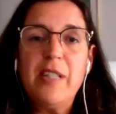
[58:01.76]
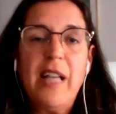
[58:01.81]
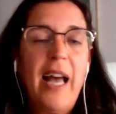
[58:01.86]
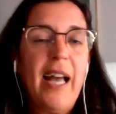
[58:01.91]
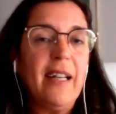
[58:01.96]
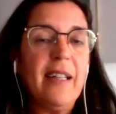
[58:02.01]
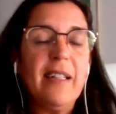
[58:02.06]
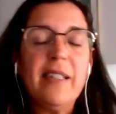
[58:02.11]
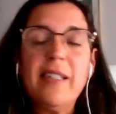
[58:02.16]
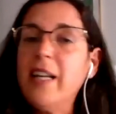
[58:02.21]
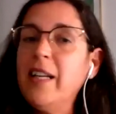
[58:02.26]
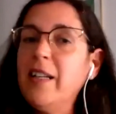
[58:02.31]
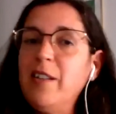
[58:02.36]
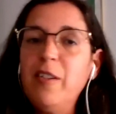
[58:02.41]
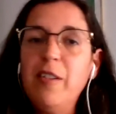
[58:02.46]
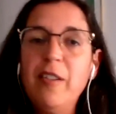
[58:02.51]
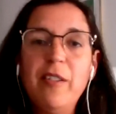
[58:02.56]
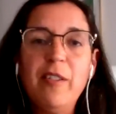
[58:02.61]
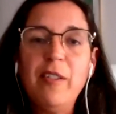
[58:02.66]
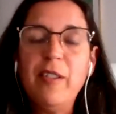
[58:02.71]
sign. Then
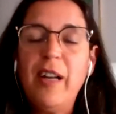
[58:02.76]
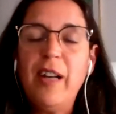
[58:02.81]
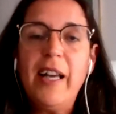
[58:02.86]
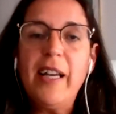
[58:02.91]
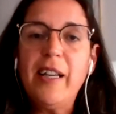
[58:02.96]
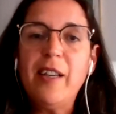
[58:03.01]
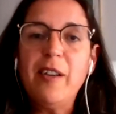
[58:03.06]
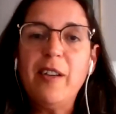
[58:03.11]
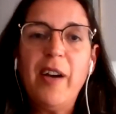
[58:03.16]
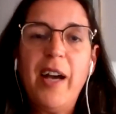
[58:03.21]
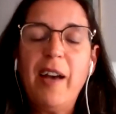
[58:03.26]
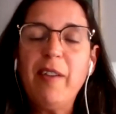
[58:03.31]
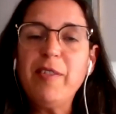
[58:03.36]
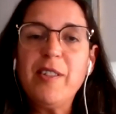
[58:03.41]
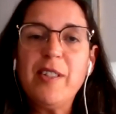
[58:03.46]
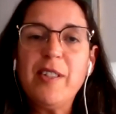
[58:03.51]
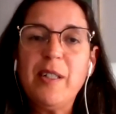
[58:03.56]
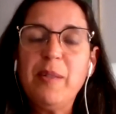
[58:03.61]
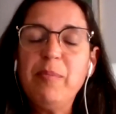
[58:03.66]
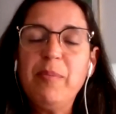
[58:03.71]
you have
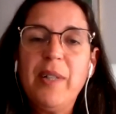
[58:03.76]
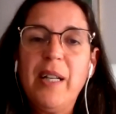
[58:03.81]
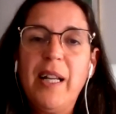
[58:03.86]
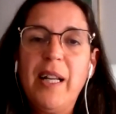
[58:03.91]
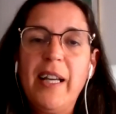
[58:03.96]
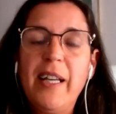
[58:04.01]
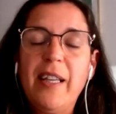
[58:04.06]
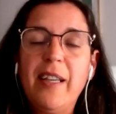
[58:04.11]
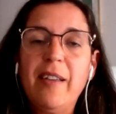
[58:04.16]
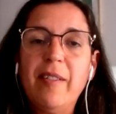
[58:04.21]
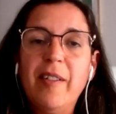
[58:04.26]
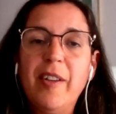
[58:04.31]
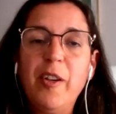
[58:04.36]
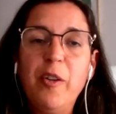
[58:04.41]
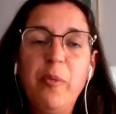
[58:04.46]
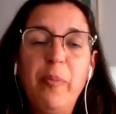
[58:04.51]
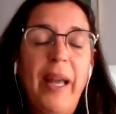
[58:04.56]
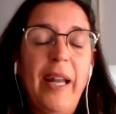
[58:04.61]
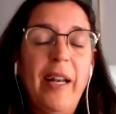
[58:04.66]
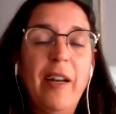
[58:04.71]
some, like,
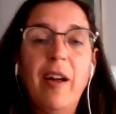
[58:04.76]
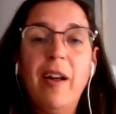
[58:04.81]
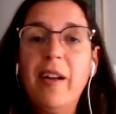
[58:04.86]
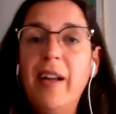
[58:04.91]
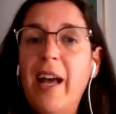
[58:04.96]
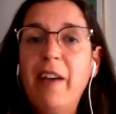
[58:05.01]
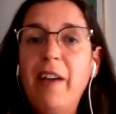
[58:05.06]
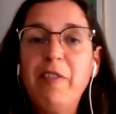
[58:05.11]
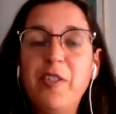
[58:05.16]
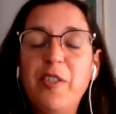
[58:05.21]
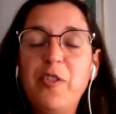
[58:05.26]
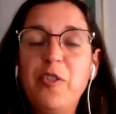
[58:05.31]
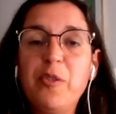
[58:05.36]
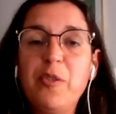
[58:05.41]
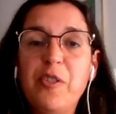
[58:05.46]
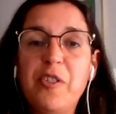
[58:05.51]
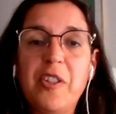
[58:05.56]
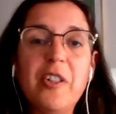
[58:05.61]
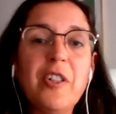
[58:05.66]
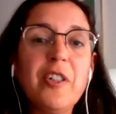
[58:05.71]
you may not have
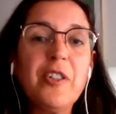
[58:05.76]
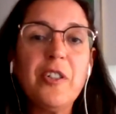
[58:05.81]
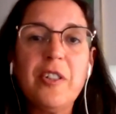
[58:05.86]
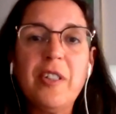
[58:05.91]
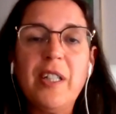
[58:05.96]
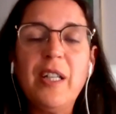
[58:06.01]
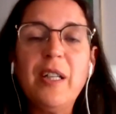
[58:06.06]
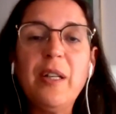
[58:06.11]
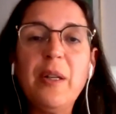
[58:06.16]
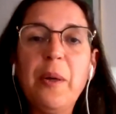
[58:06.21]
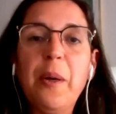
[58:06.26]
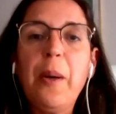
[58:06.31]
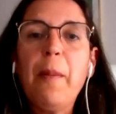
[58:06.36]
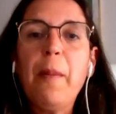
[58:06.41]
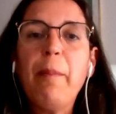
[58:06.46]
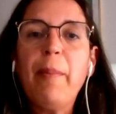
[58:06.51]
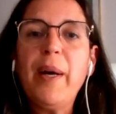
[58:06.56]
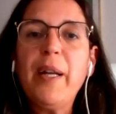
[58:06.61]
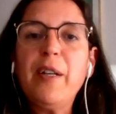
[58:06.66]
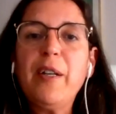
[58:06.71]
still certainty,
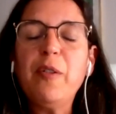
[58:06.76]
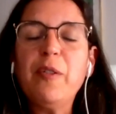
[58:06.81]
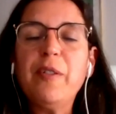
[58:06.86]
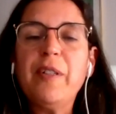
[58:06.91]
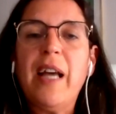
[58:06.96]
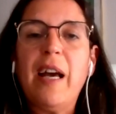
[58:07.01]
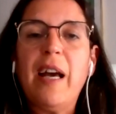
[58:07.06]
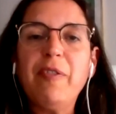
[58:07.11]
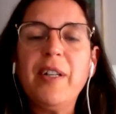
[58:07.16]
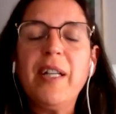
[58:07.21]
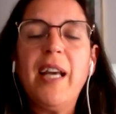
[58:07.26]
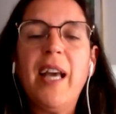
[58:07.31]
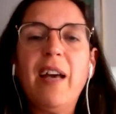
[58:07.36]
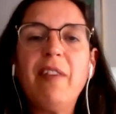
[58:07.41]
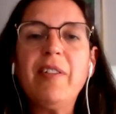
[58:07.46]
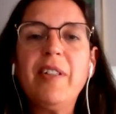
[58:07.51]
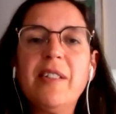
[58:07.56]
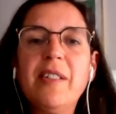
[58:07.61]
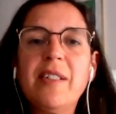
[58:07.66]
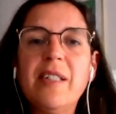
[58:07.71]
but you definitely
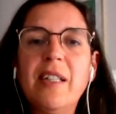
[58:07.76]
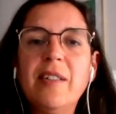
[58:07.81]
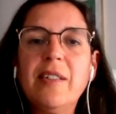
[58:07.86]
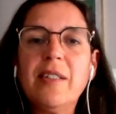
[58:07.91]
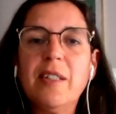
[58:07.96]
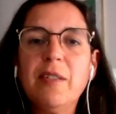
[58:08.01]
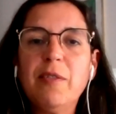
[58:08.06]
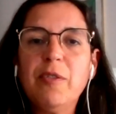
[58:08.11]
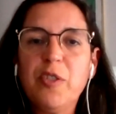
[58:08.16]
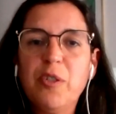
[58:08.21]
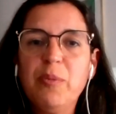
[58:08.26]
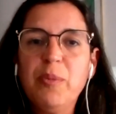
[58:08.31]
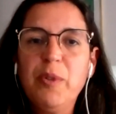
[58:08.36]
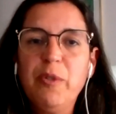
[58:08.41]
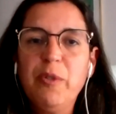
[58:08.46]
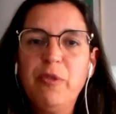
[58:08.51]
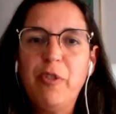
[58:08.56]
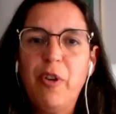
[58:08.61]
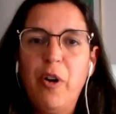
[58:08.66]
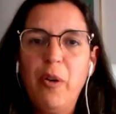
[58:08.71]
have incentive to
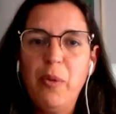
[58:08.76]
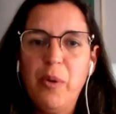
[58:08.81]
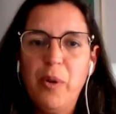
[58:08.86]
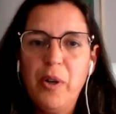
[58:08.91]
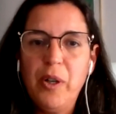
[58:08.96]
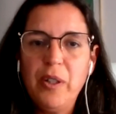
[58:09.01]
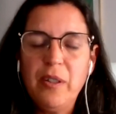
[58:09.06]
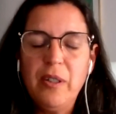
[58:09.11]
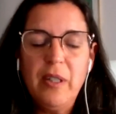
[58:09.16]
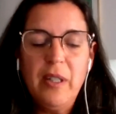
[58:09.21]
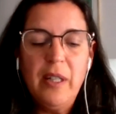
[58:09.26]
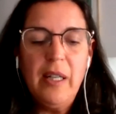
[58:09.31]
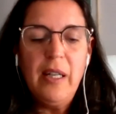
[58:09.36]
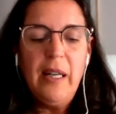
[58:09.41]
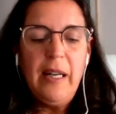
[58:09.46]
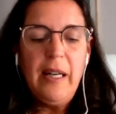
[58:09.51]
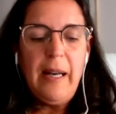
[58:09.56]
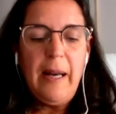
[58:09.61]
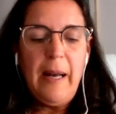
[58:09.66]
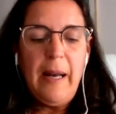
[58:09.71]
move forward.
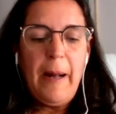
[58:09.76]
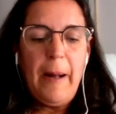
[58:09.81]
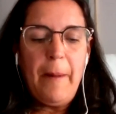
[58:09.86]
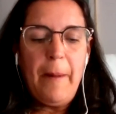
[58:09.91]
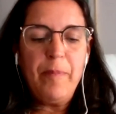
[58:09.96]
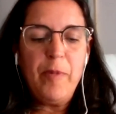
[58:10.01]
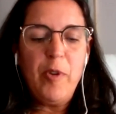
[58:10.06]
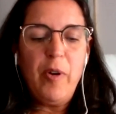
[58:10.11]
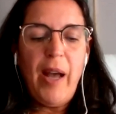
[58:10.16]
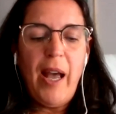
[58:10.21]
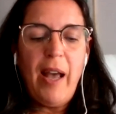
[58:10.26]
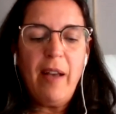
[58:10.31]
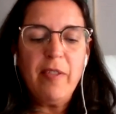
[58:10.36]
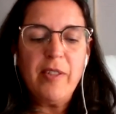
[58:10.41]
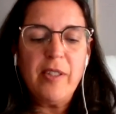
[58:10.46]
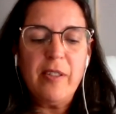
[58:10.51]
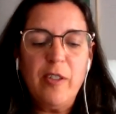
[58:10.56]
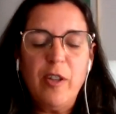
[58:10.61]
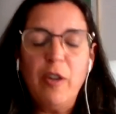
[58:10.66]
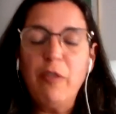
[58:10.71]
You have
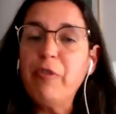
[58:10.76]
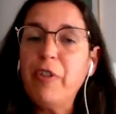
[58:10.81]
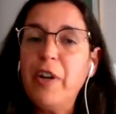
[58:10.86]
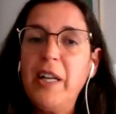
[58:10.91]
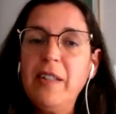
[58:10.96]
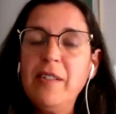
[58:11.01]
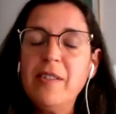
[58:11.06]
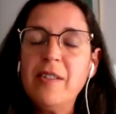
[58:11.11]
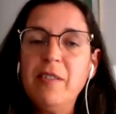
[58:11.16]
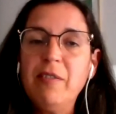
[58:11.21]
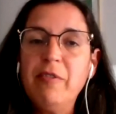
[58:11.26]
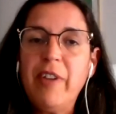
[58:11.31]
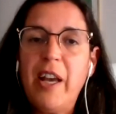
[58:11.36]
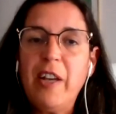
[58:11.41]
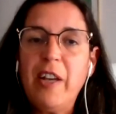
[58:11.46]
your friends